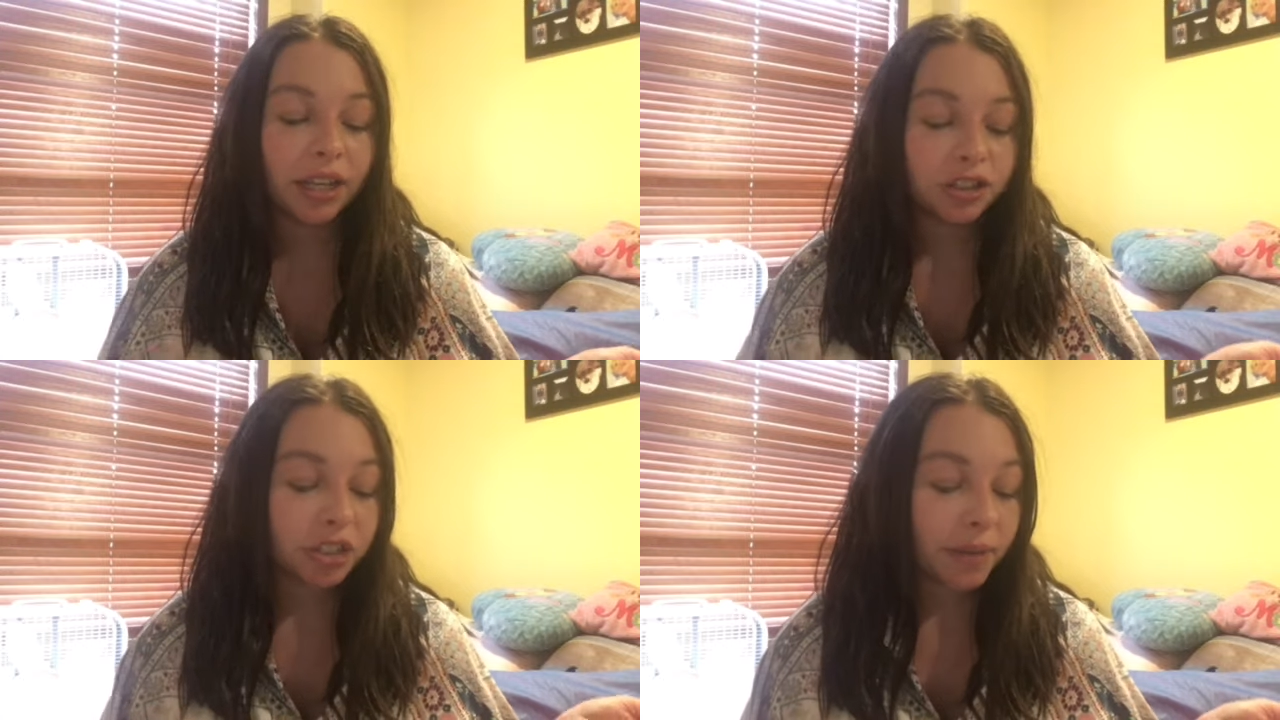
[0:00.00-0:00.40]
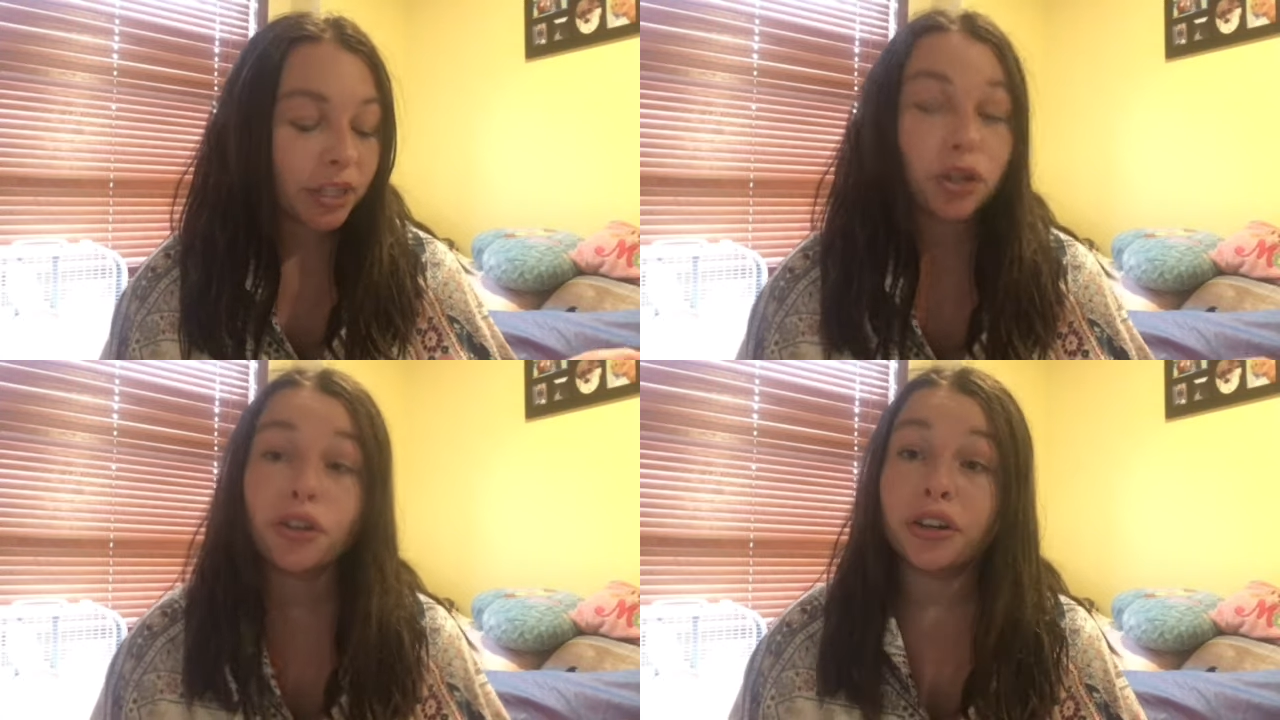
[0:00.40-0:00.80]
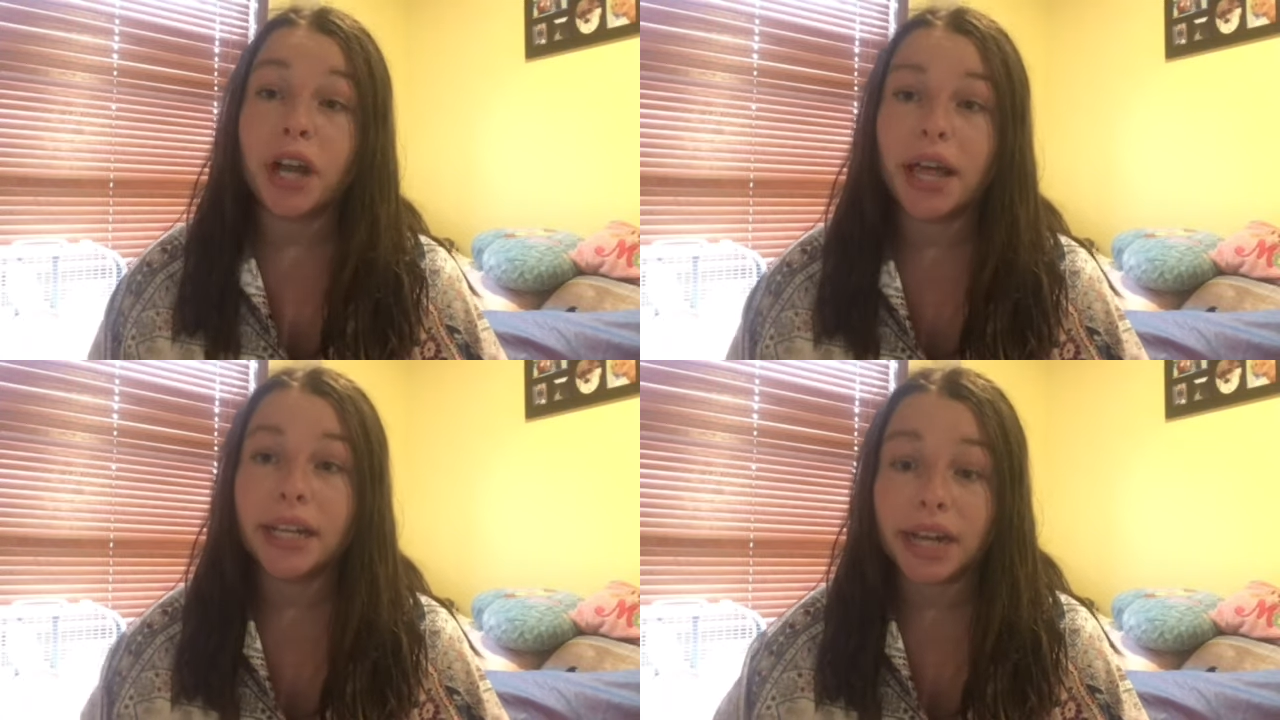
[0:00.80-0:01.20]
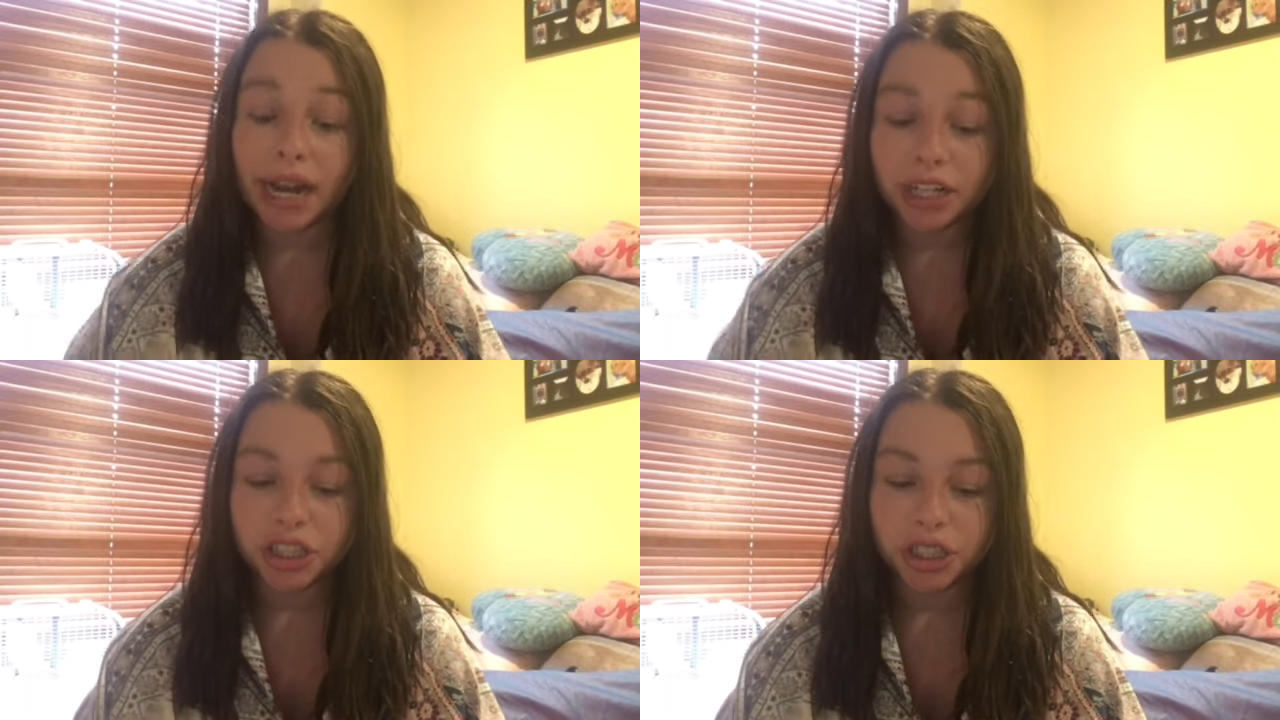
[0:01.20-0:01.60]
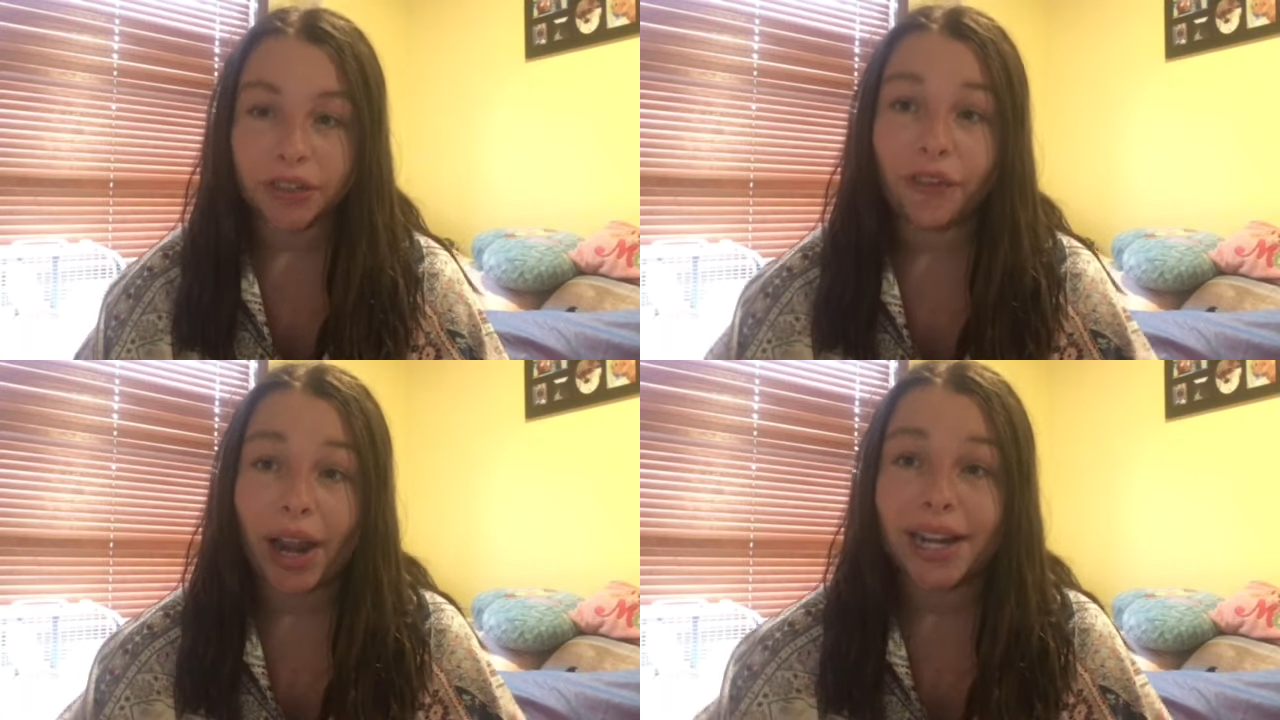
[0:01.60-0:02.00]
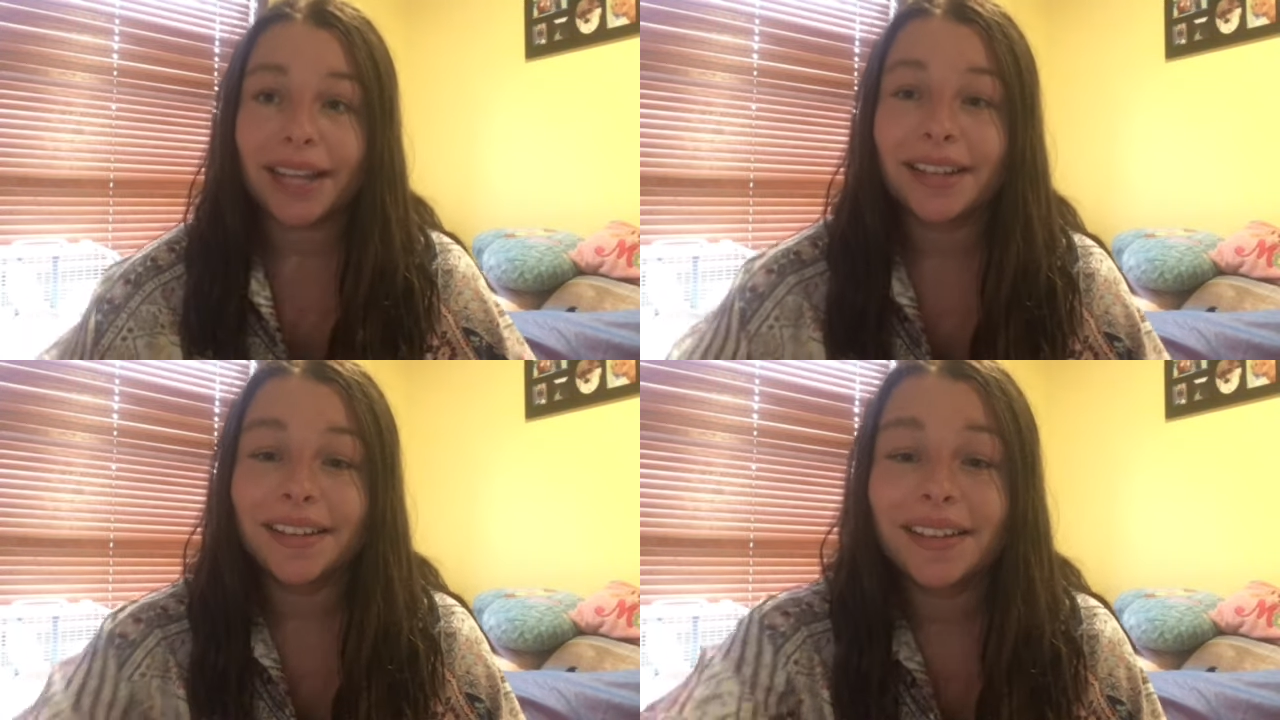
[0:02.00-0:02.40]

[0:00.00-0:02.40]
Just make sure they're not like actually fighting.